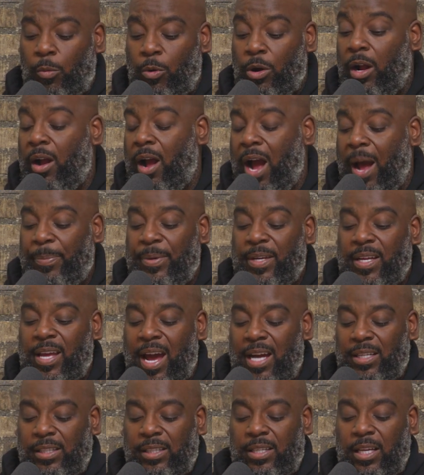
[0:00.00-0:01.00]
we're a
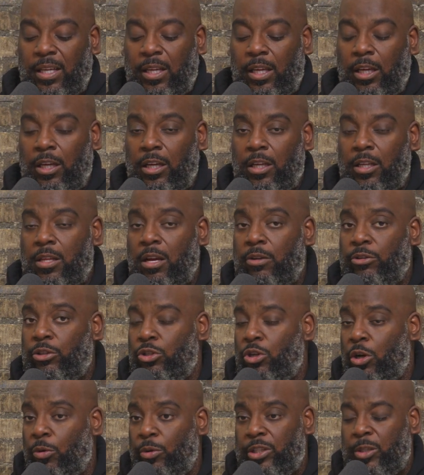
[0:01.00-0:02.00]
copycat city. There's
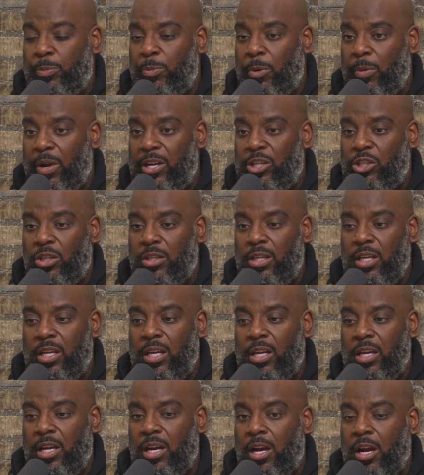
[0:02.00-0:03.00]
no inspiration
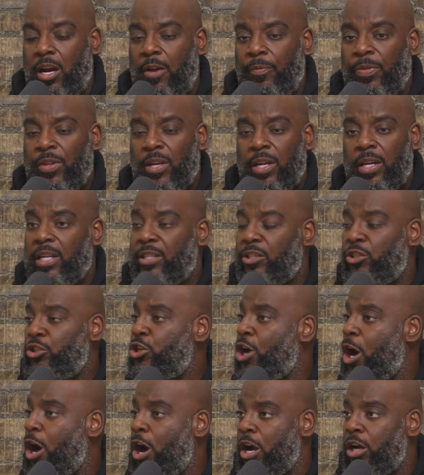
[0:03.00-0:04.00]
here. It's
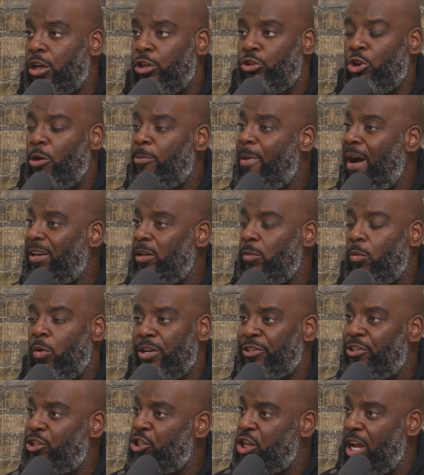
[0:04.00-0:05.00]
dark. Nobody
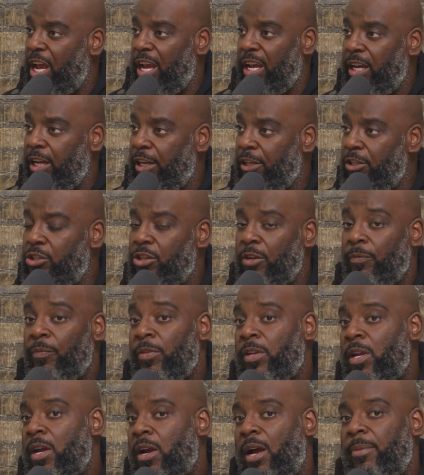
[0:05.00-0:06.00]
wants change.
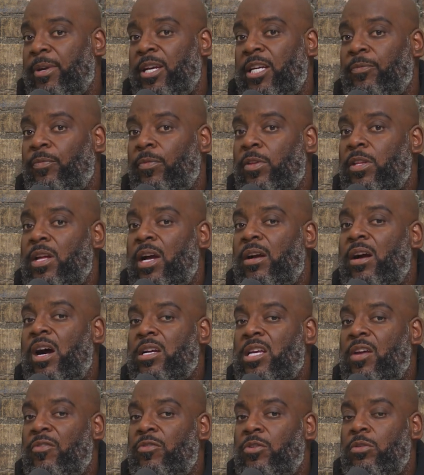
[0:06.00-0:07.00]
I mean,
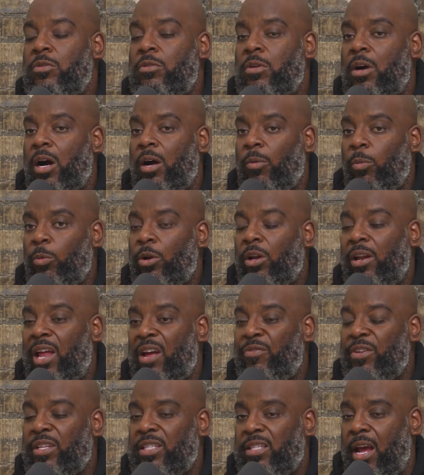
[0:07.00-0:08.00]
I'll give you a real
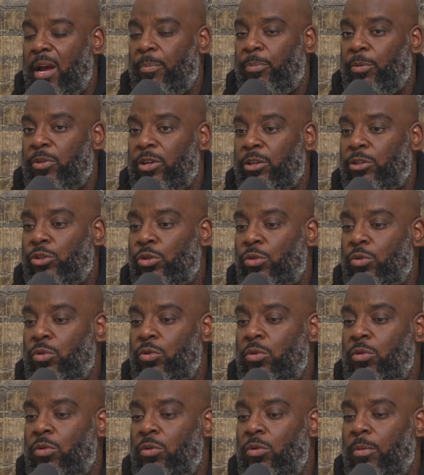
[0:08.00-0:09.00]
life example. There are
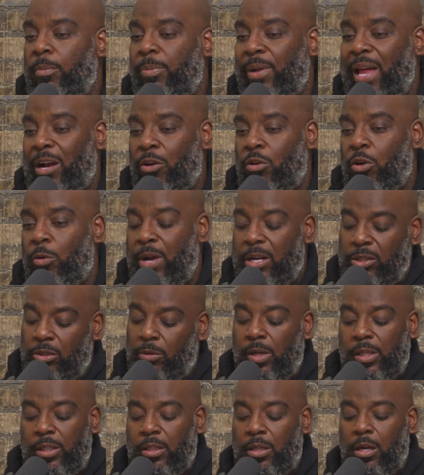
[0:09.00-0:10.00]
two black owned
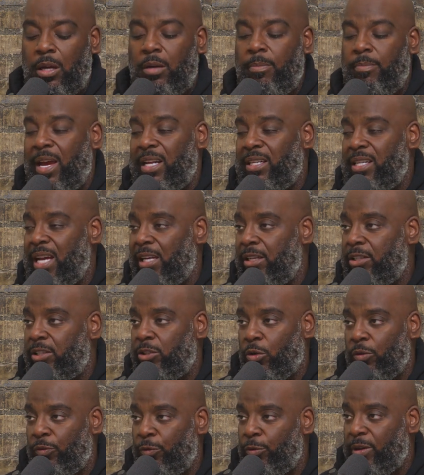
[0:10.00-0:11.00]
restaurants here Mandela
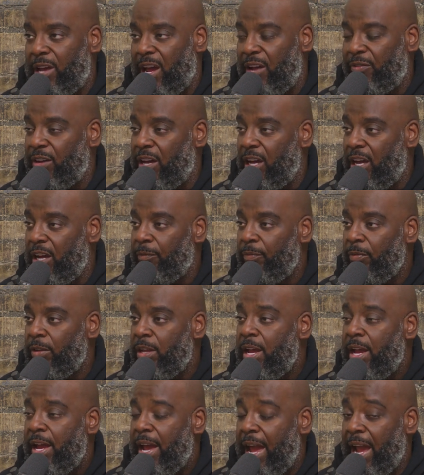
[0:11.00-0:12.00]
Soul Food Cafe
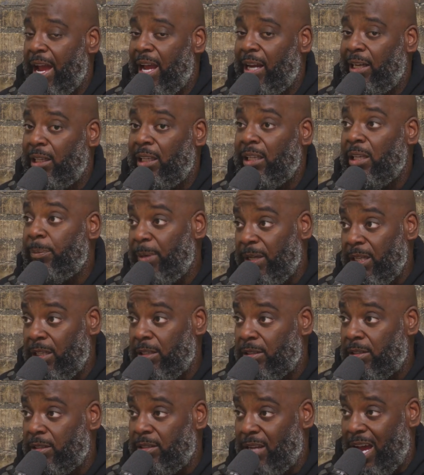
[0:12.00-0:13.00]
and Lily
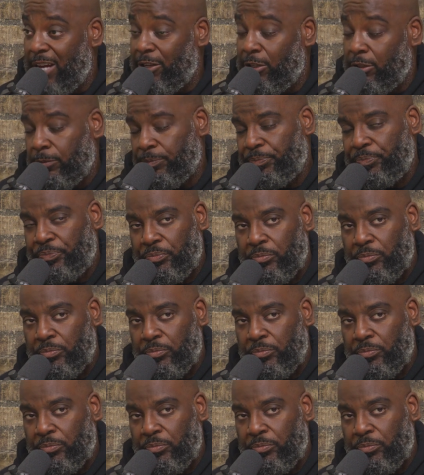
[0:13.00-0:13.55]
Peas Diner.